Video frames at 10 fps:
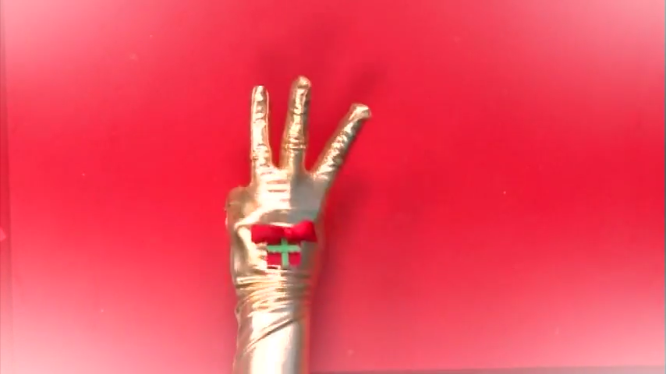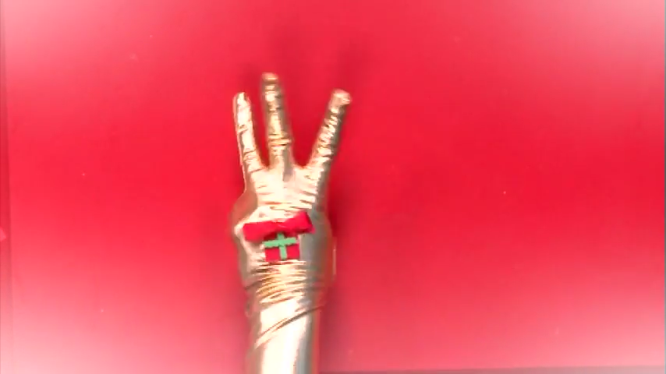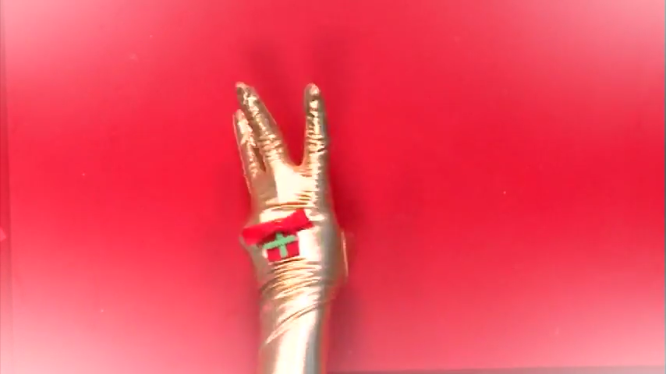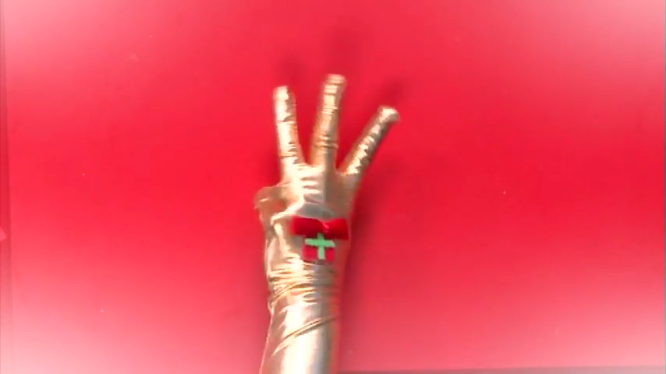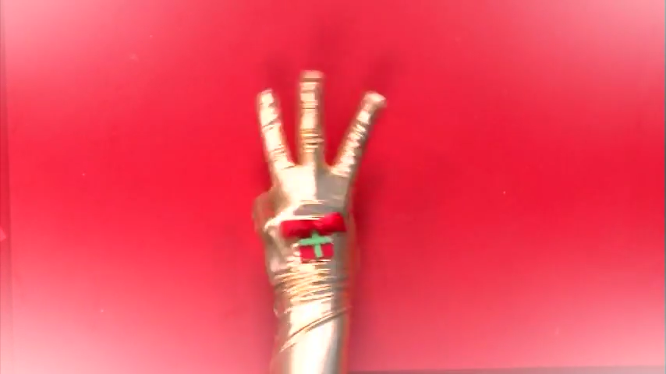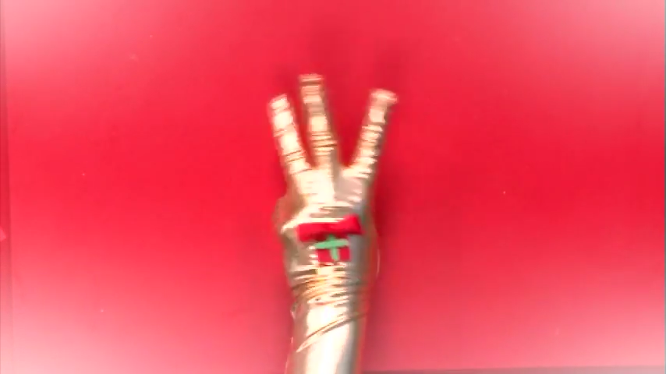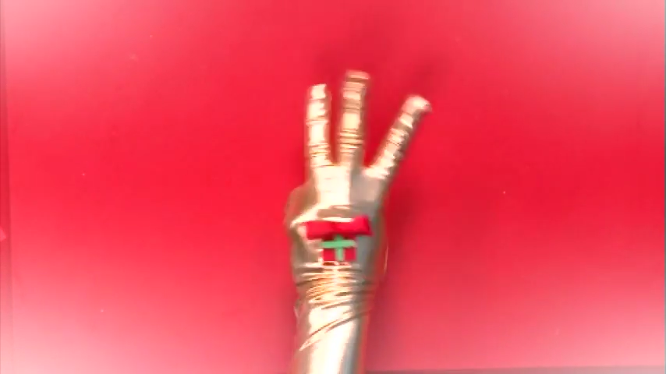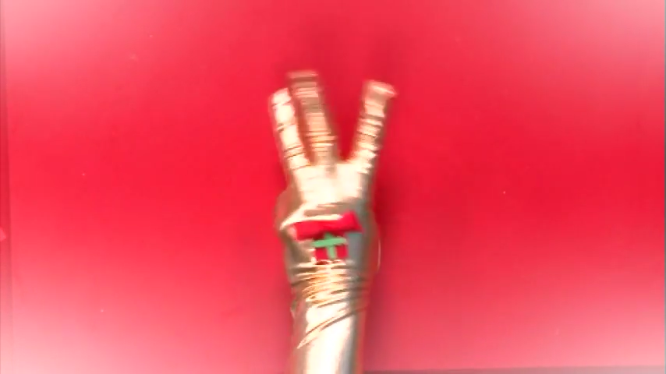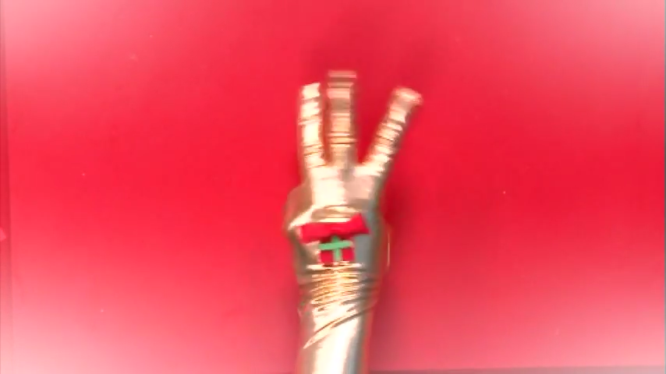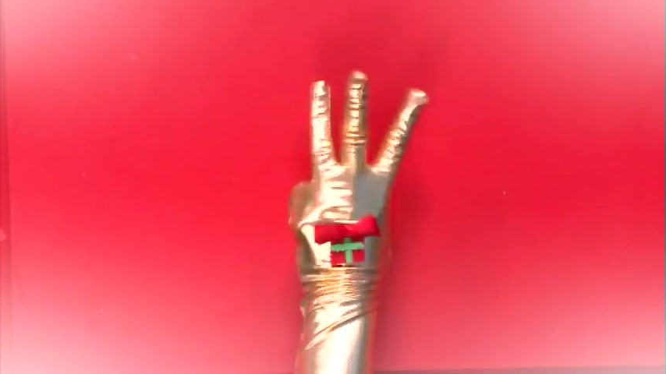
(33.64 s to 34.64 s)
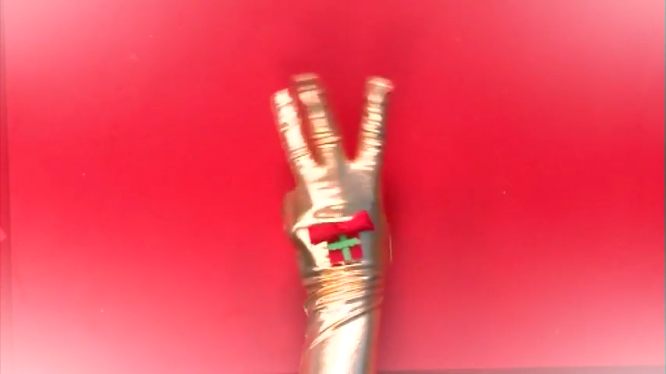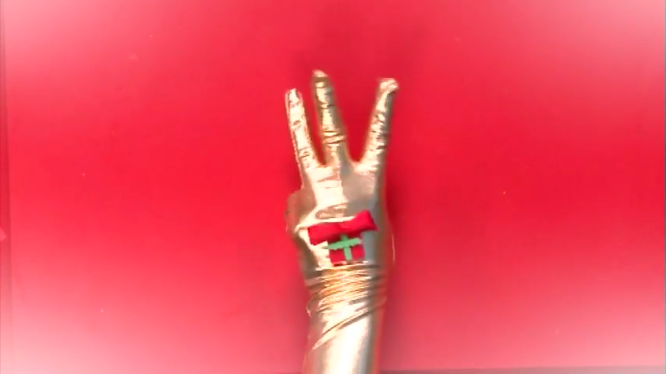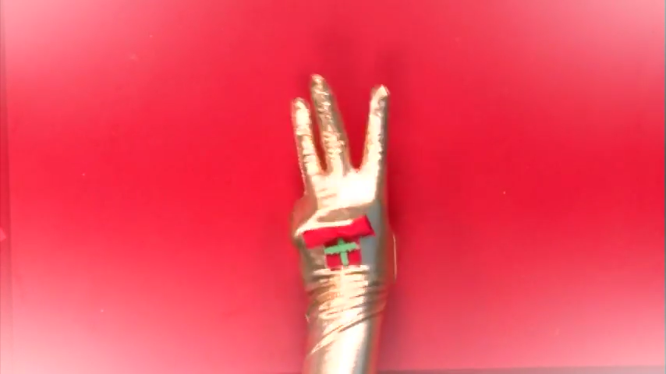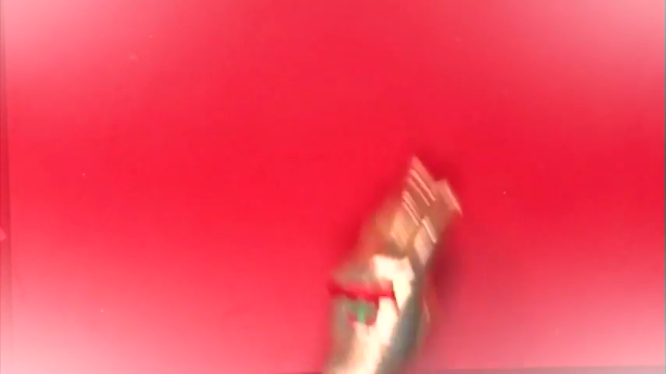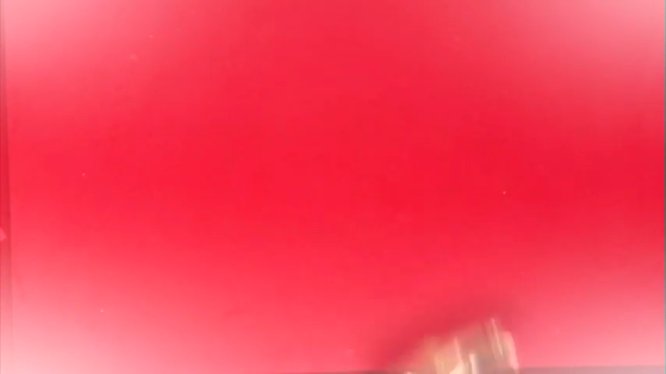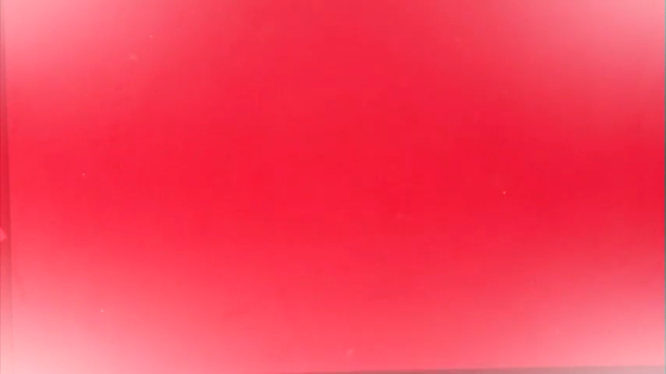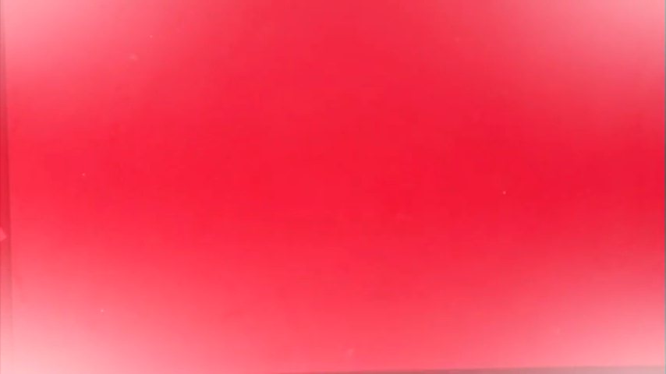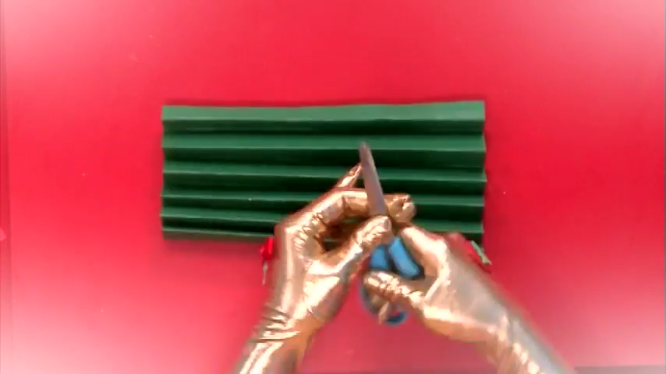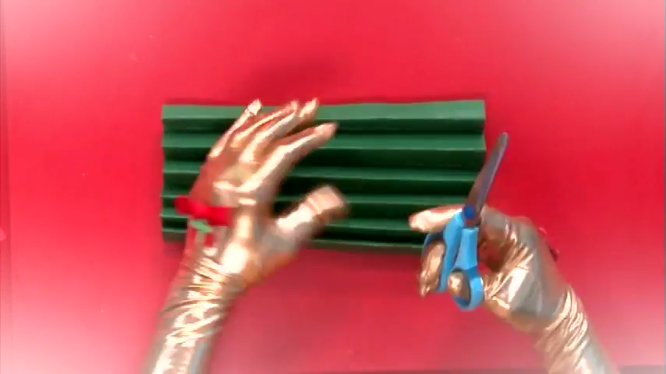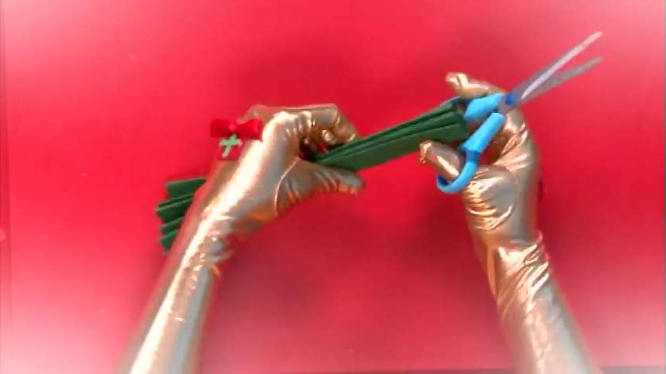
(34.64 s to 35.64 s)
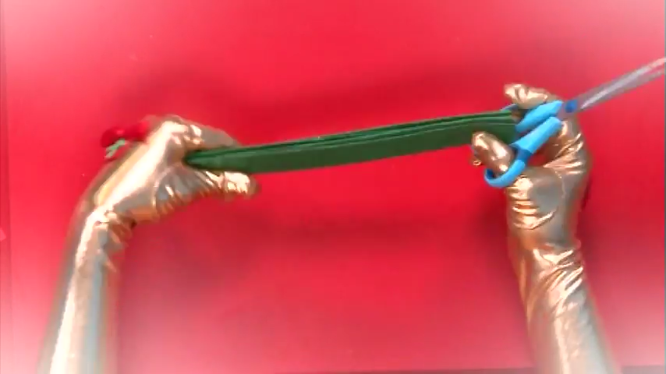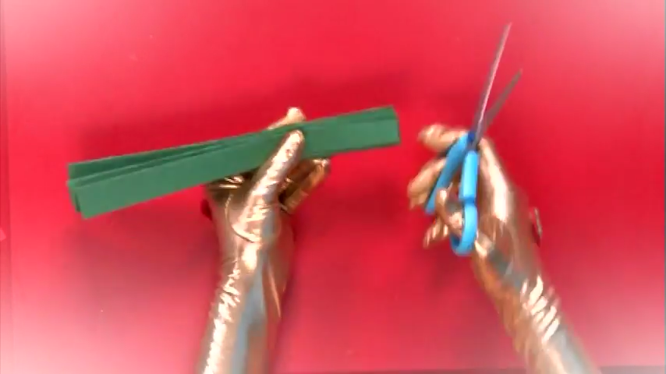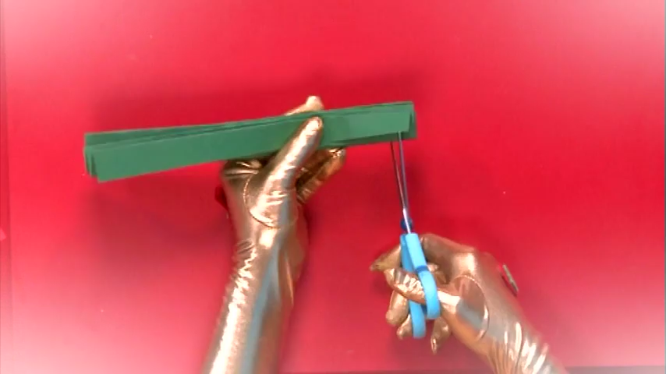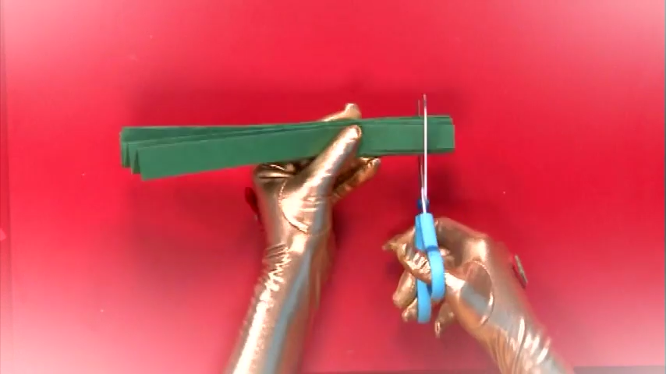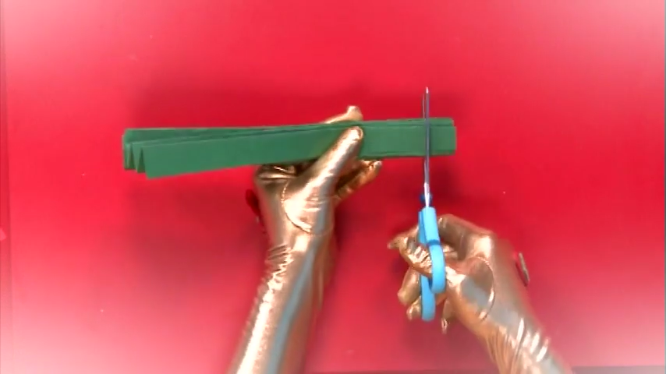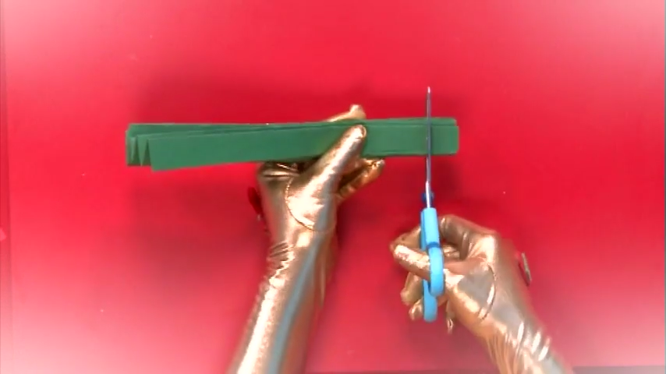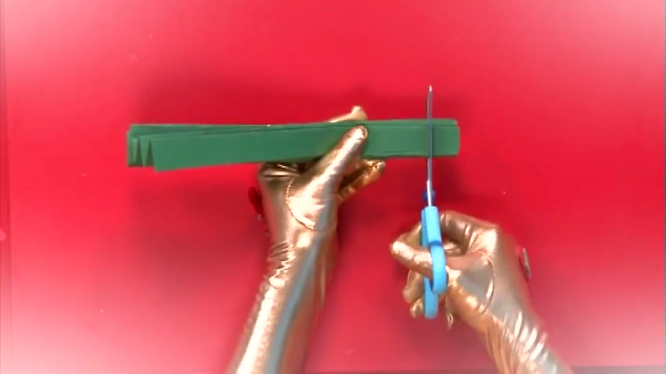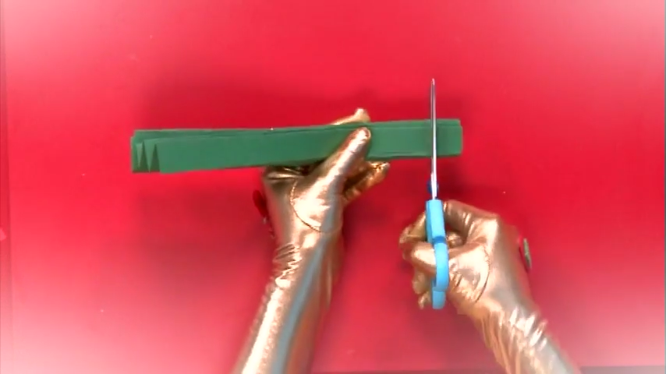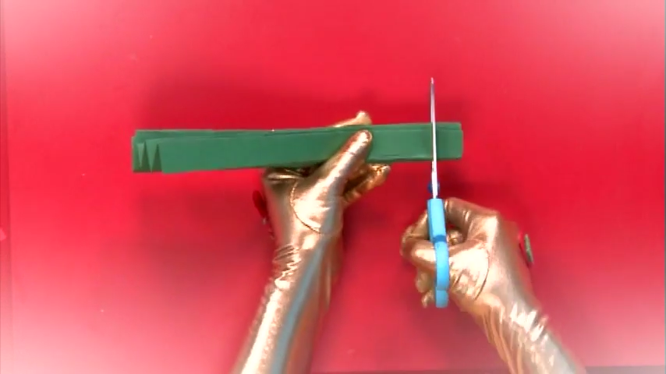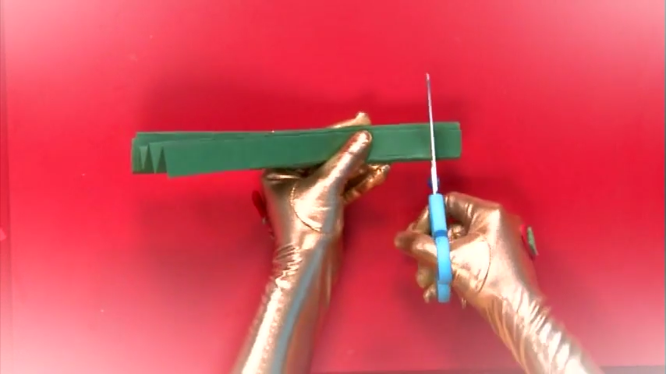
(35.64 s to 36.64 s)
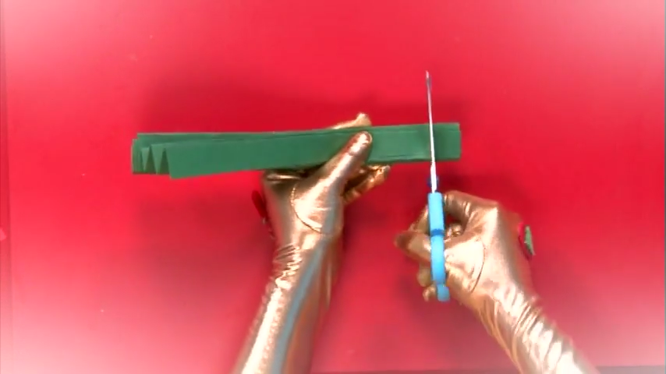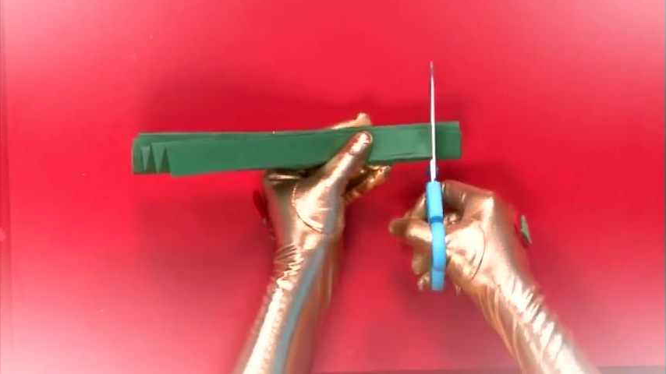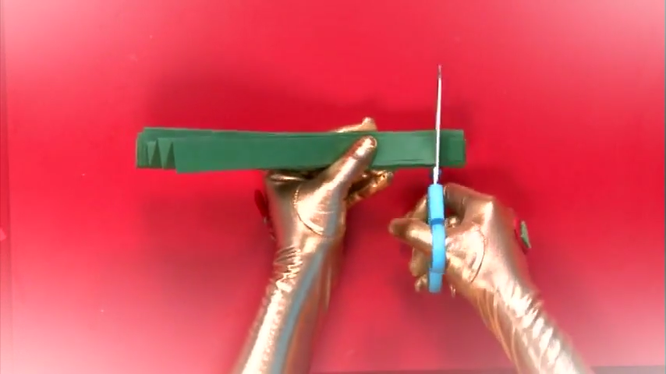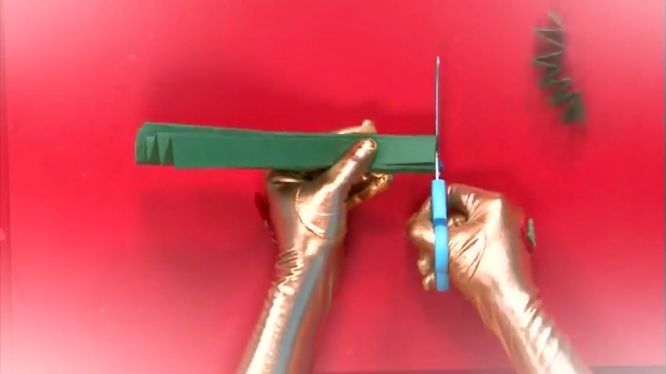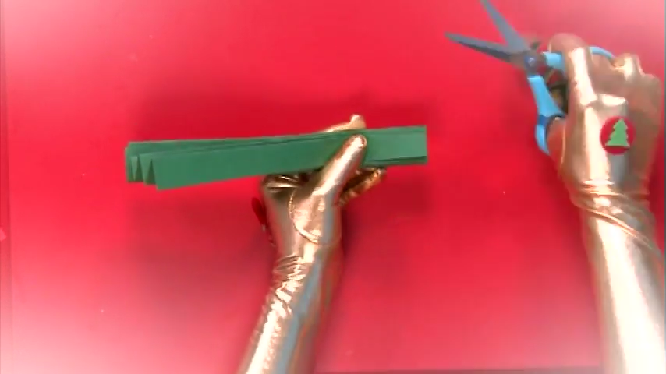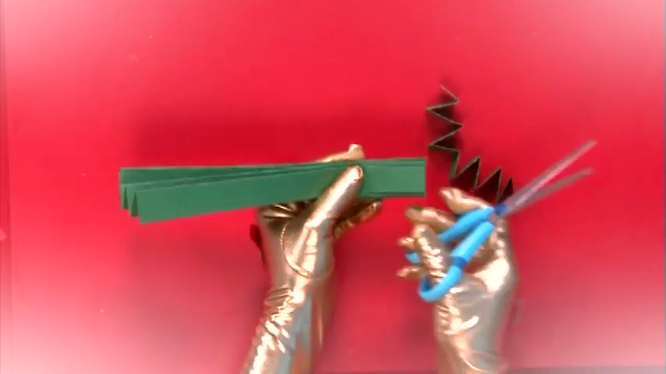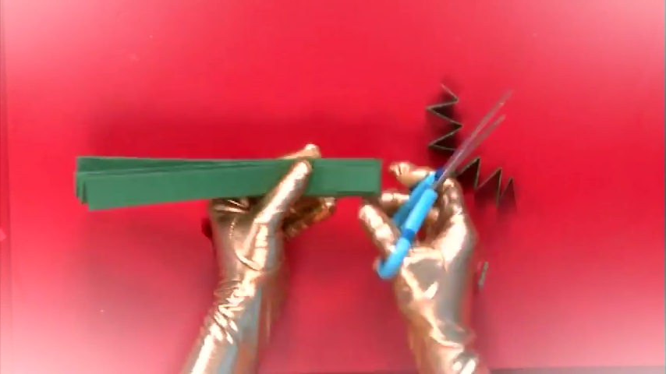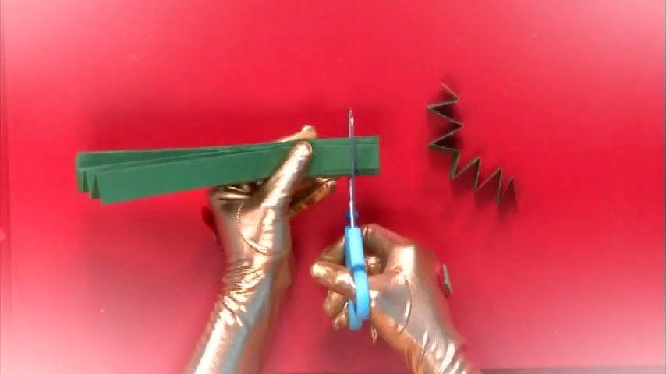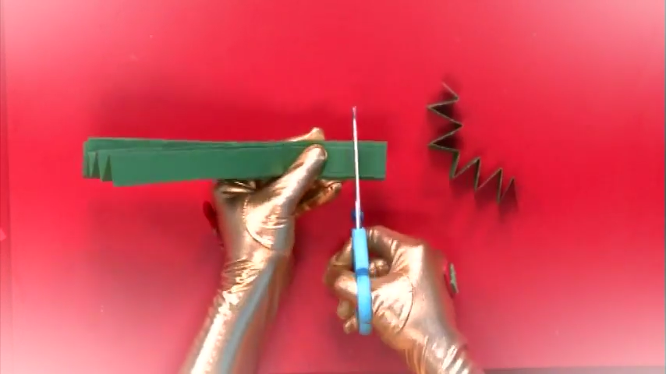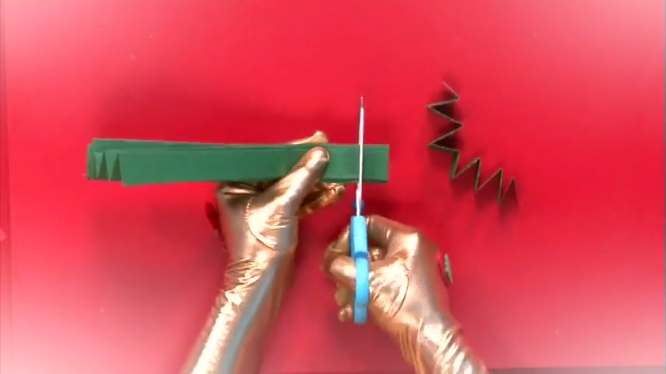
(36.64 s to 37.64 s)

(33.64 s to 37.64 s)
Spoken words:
(no speaker visible)